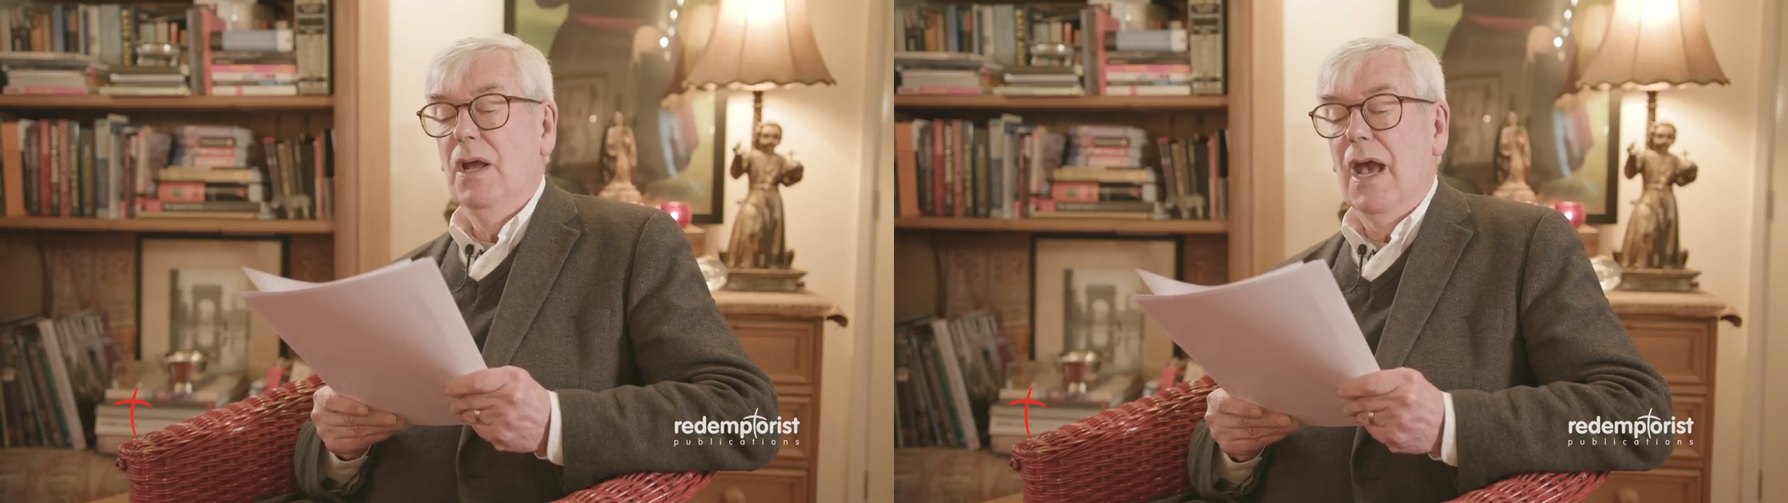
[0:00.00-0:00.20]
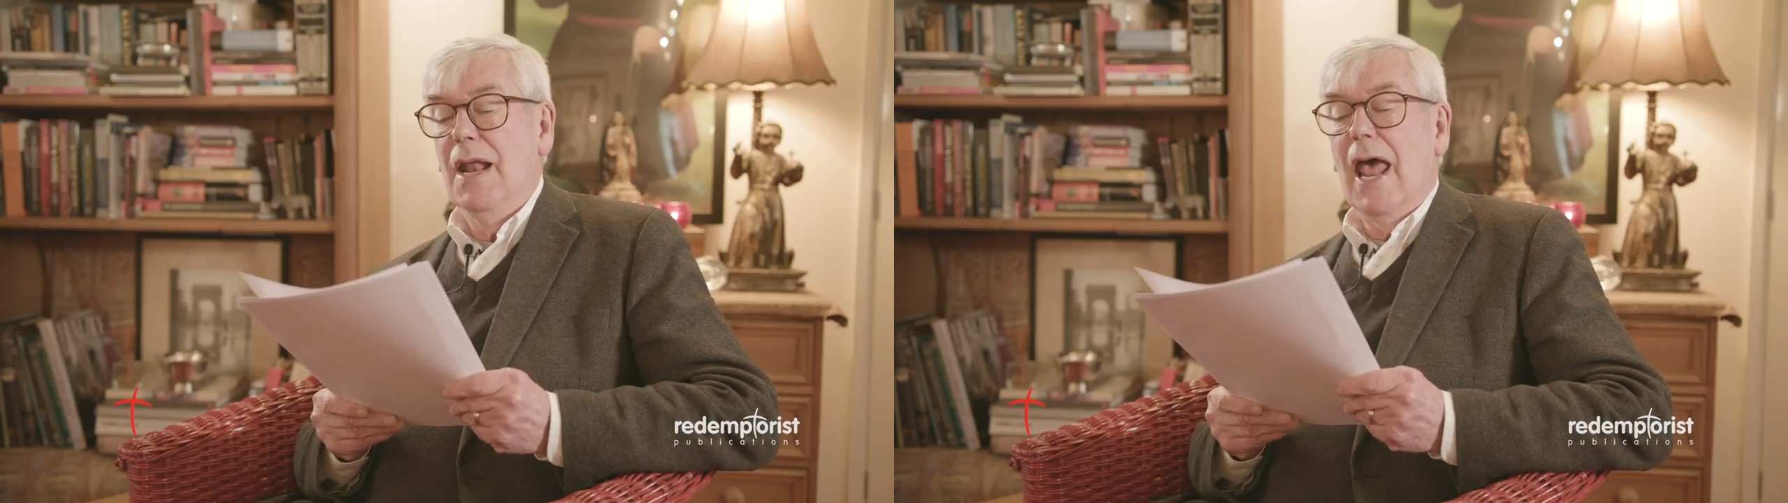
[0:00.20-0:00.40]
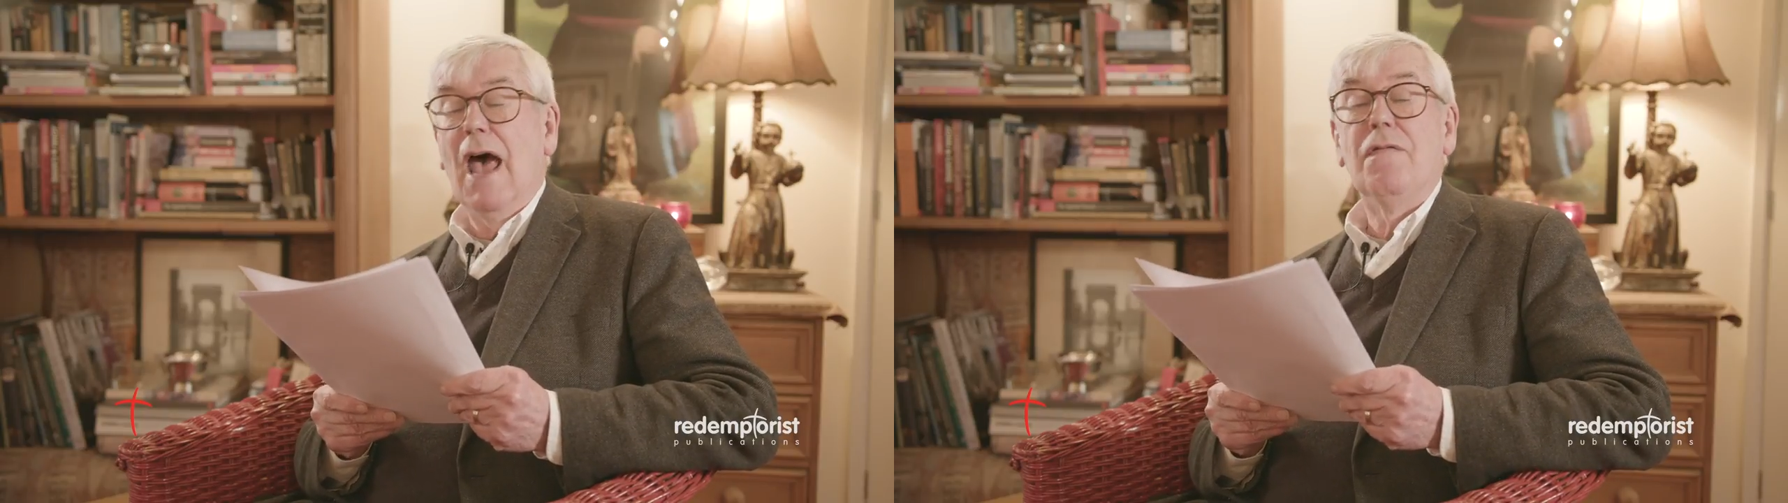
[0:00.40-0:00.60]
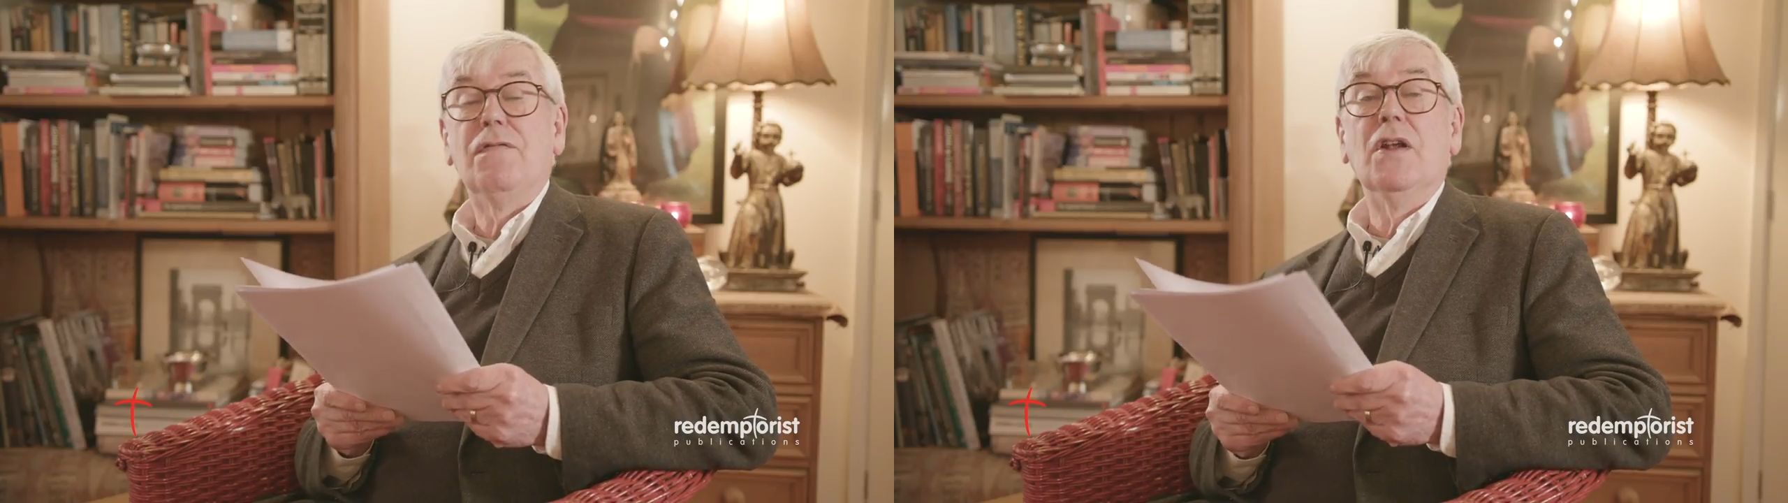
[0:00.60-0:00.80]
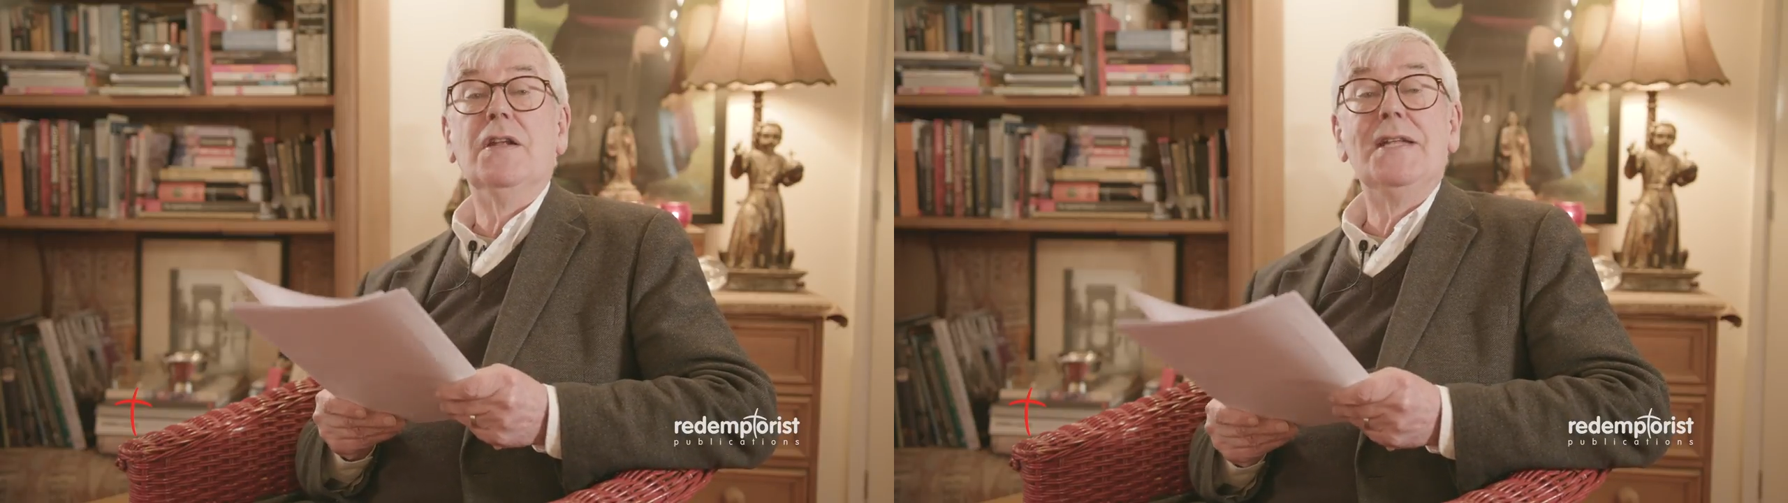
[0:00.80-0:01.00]
and
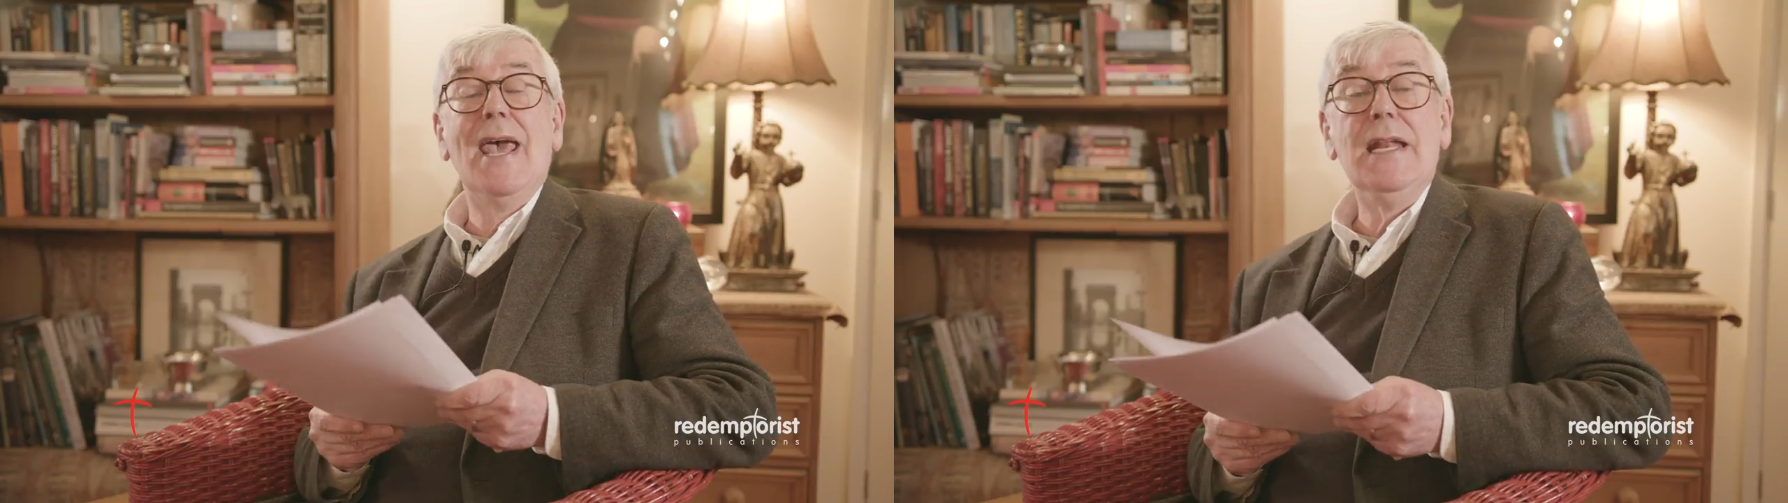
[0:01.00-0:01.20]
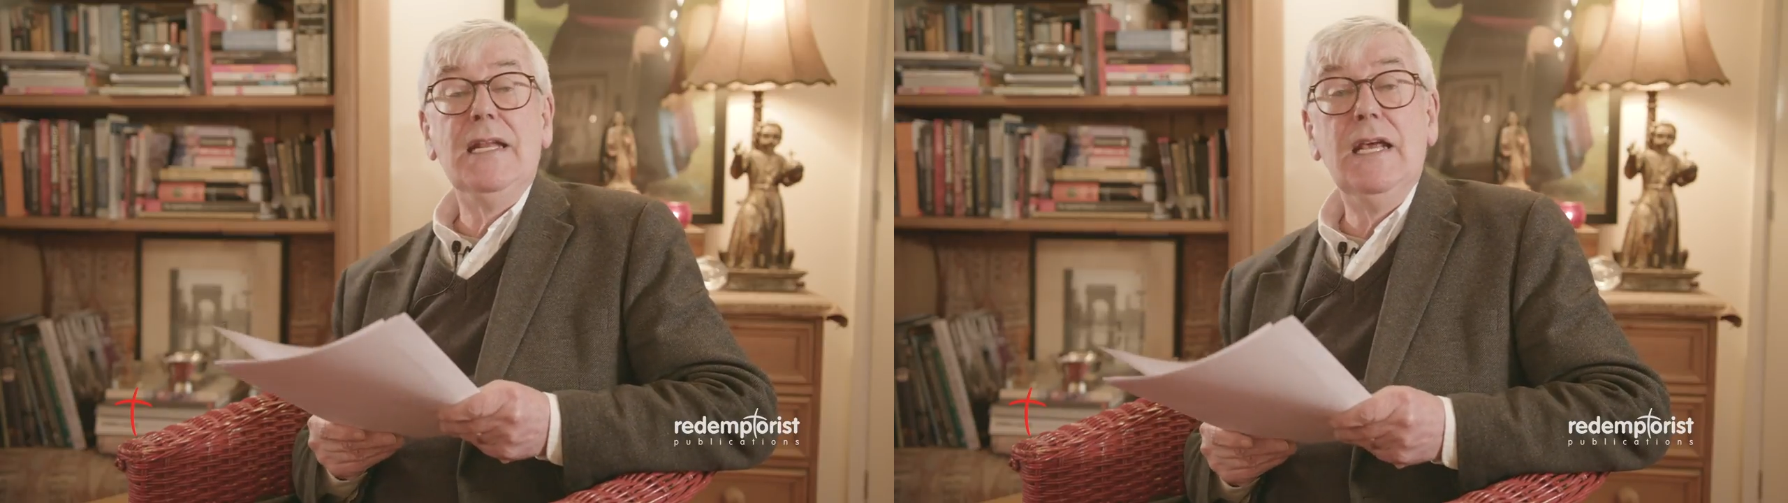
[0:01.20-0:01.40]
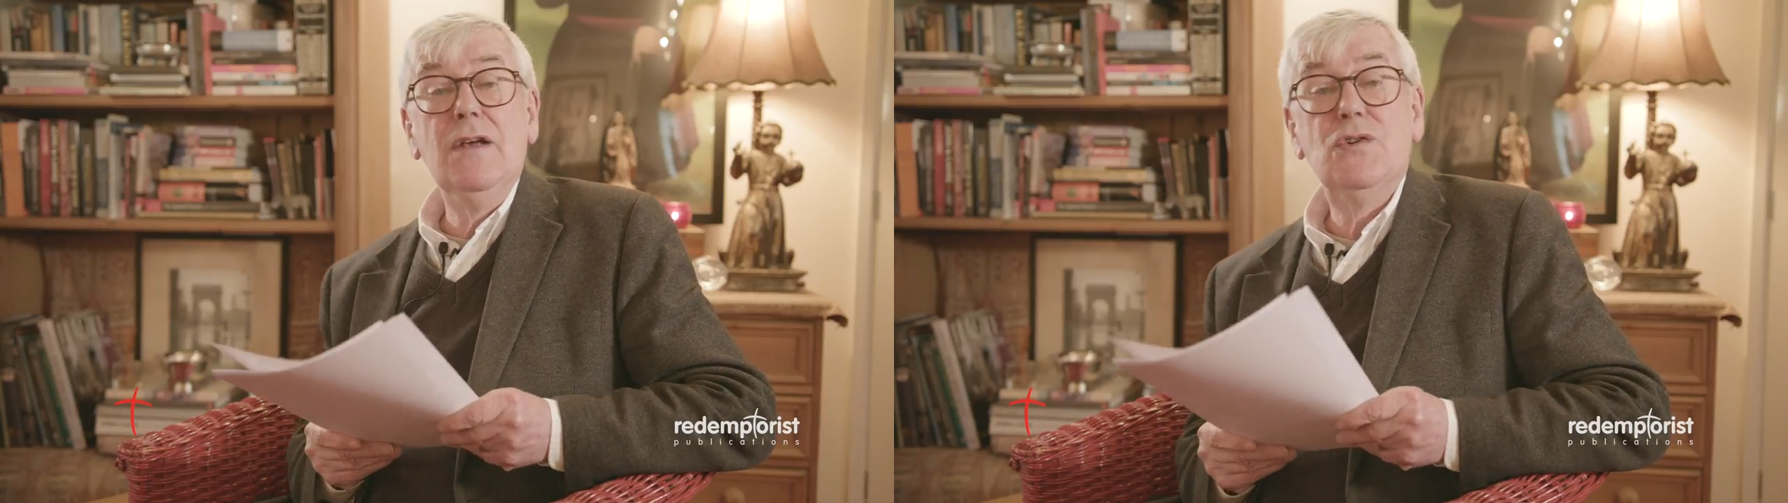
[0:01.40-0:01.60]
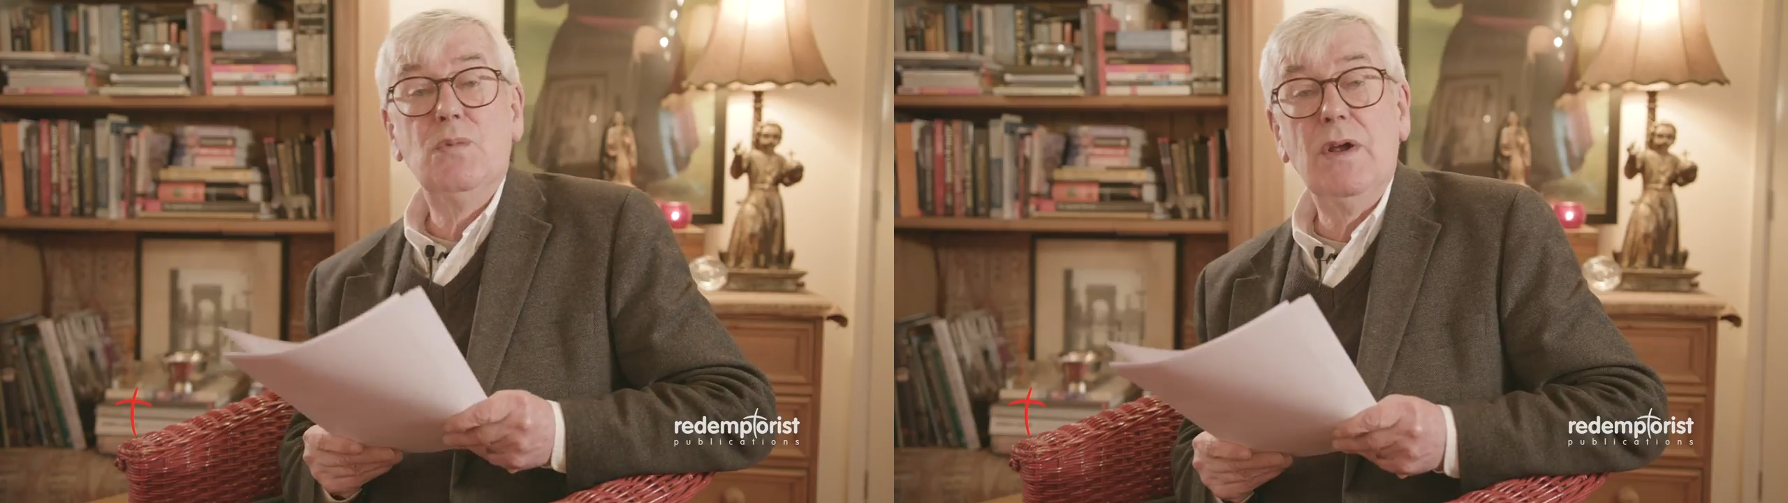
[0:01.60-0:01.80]
after 10 years,